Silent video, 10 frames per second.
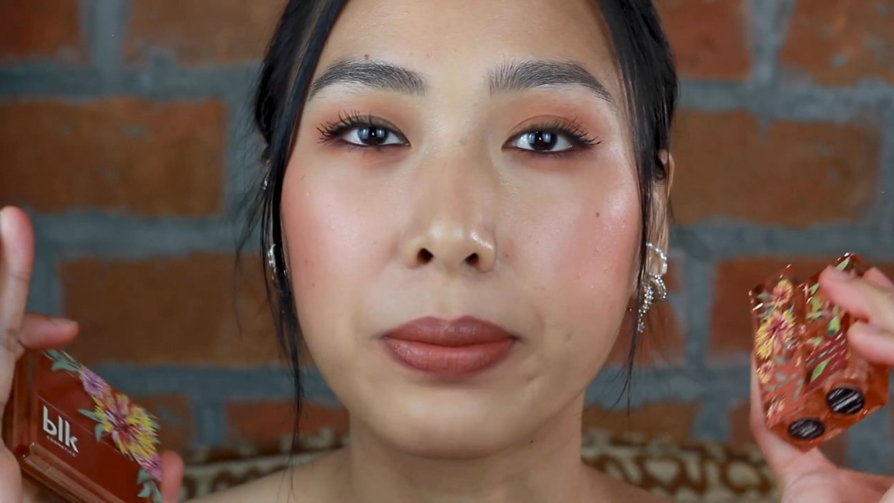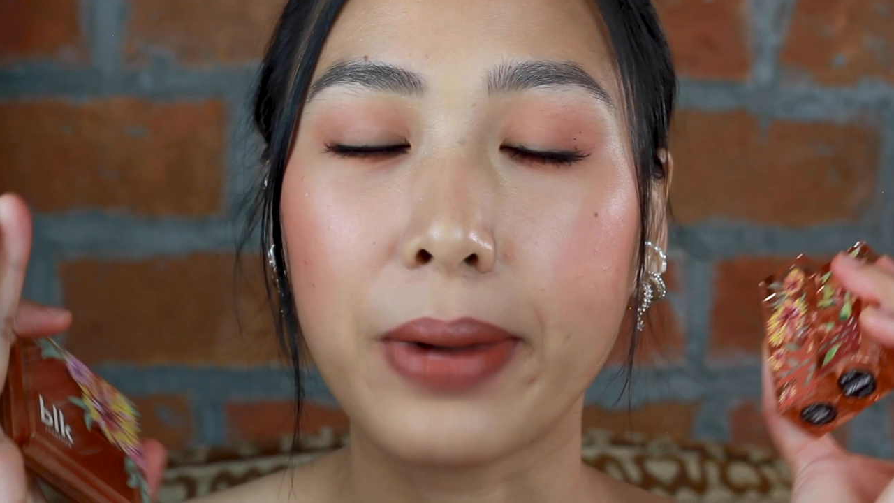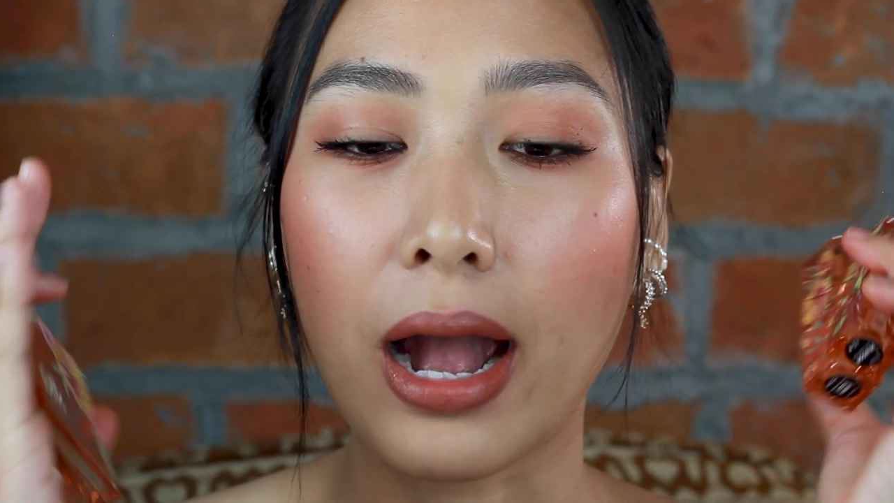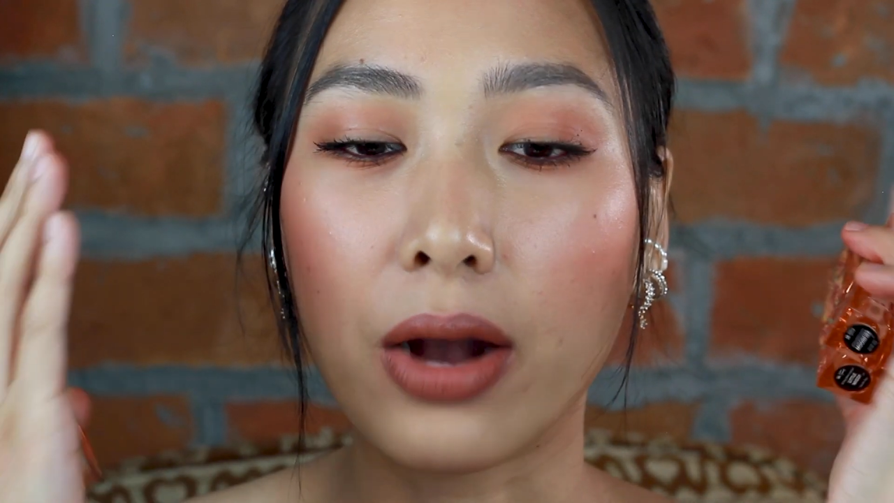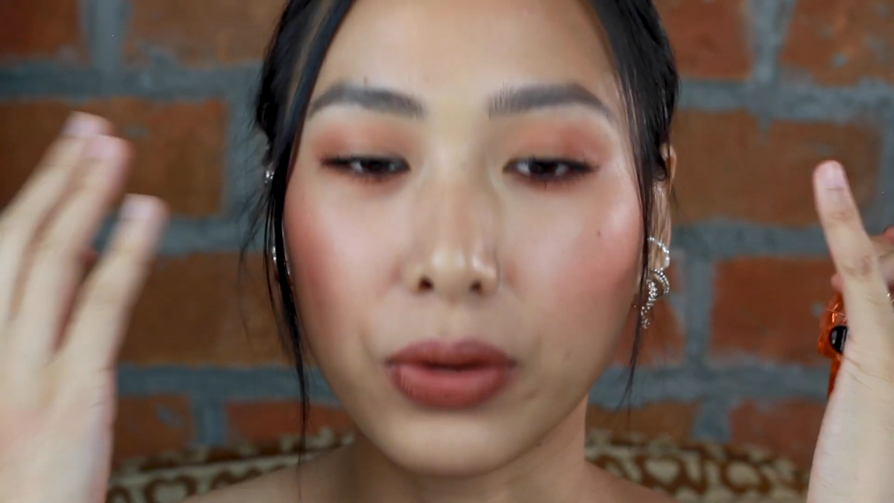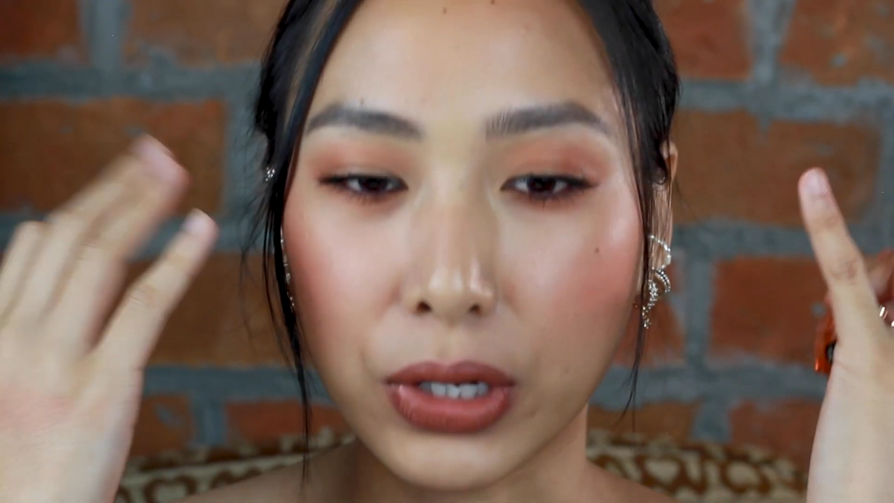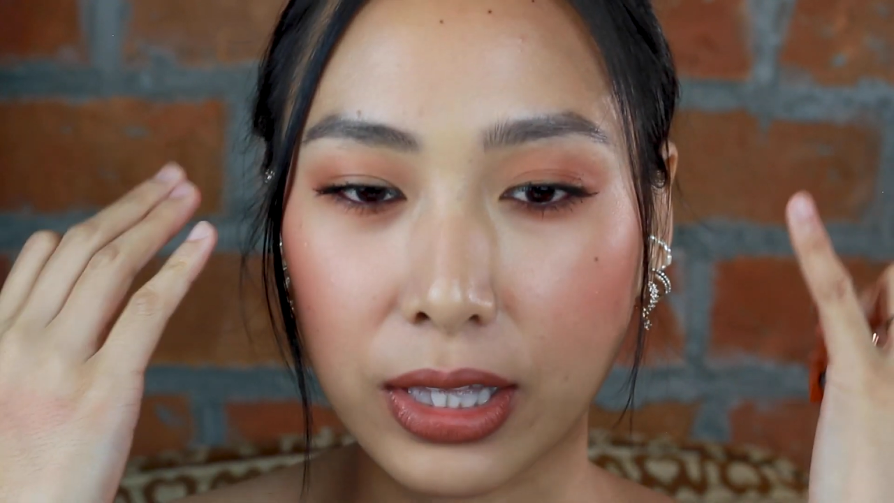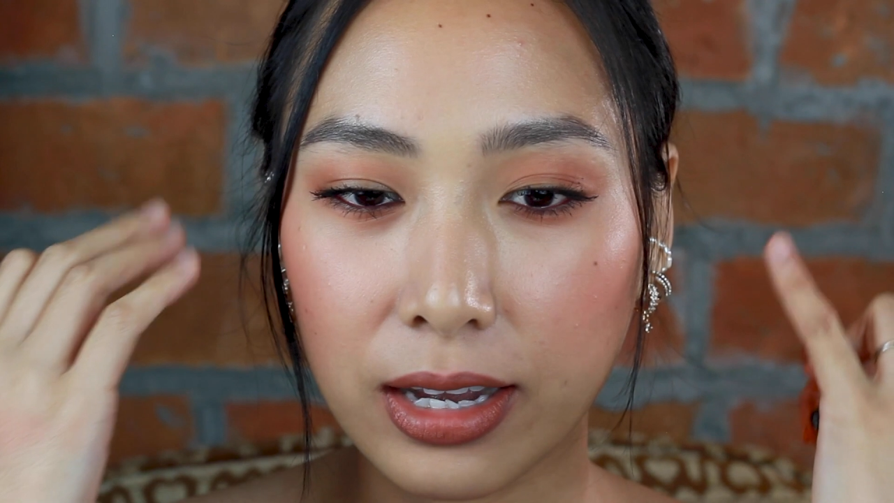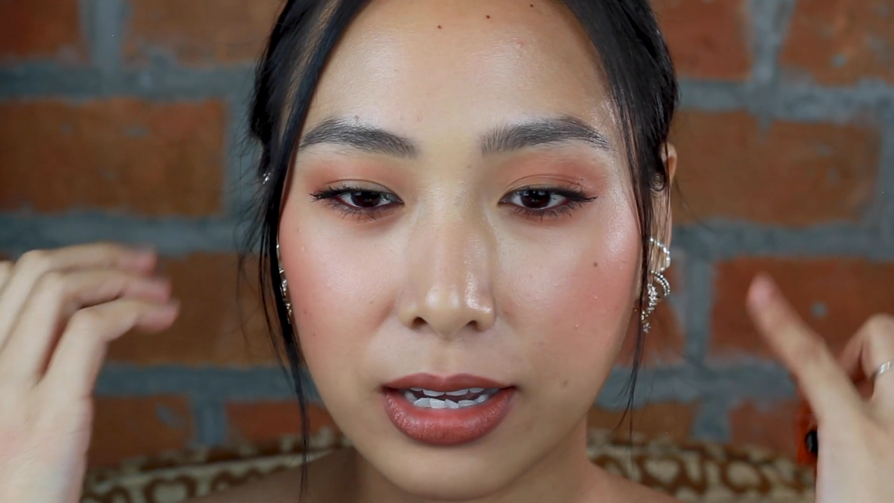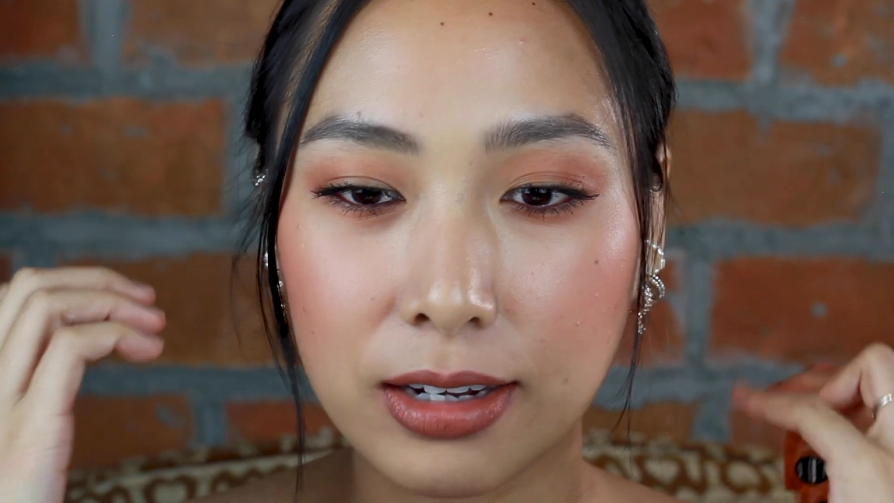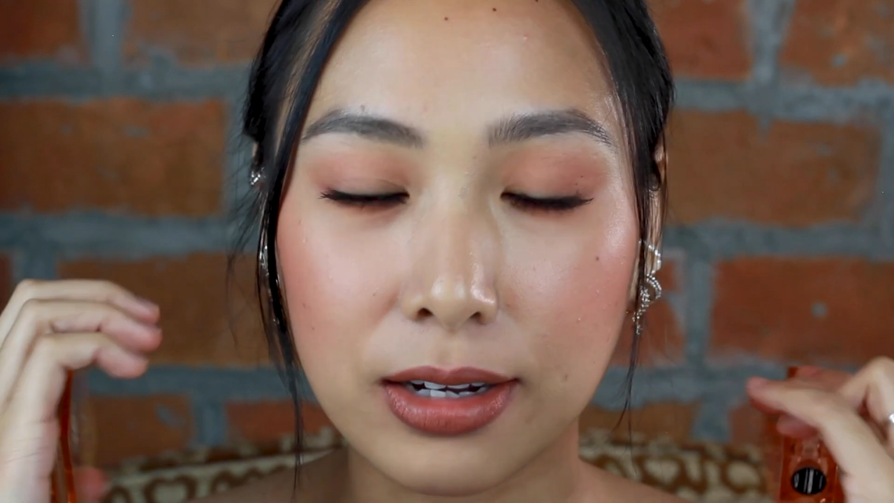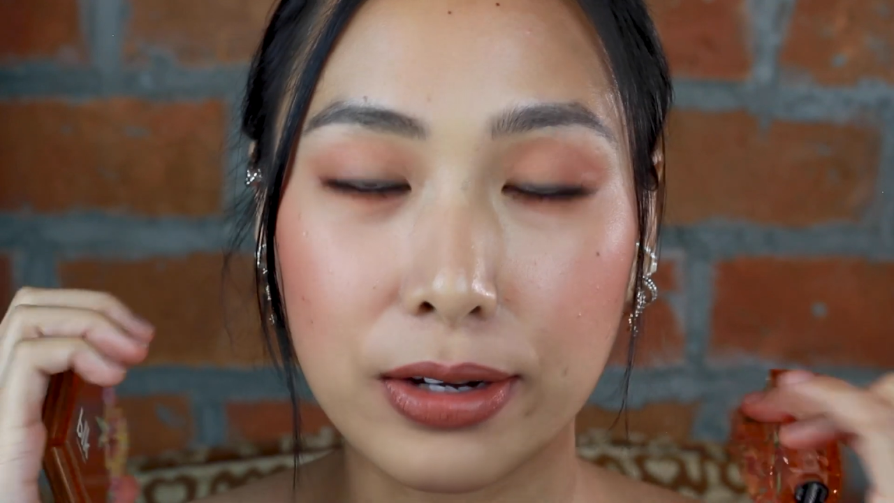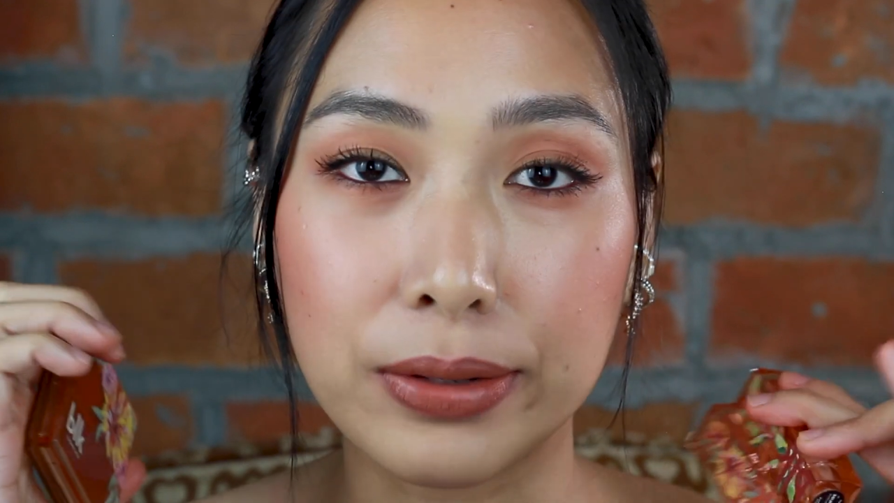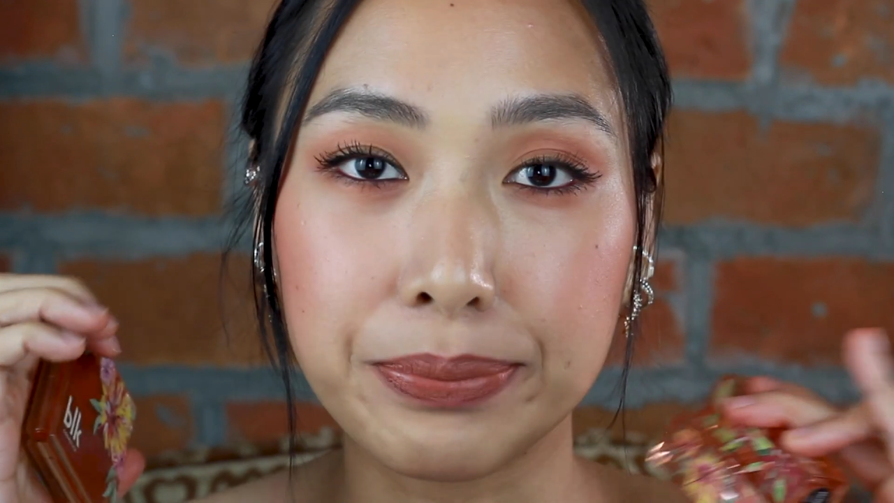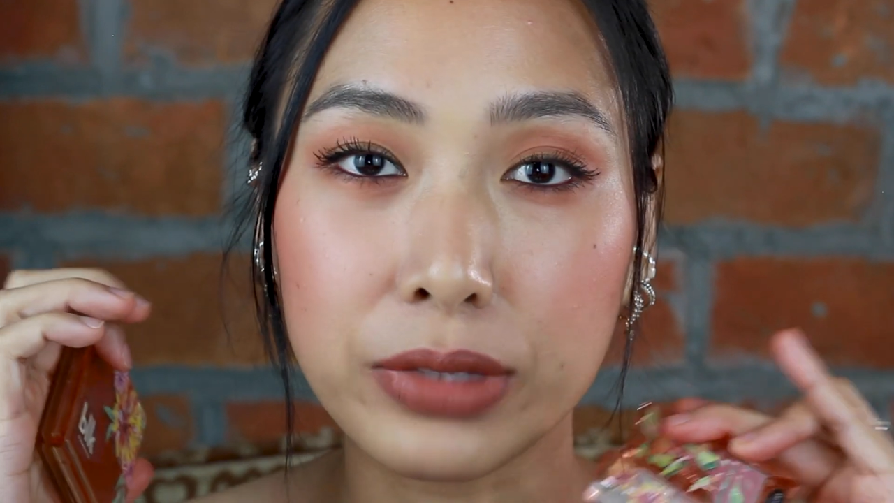brow or like a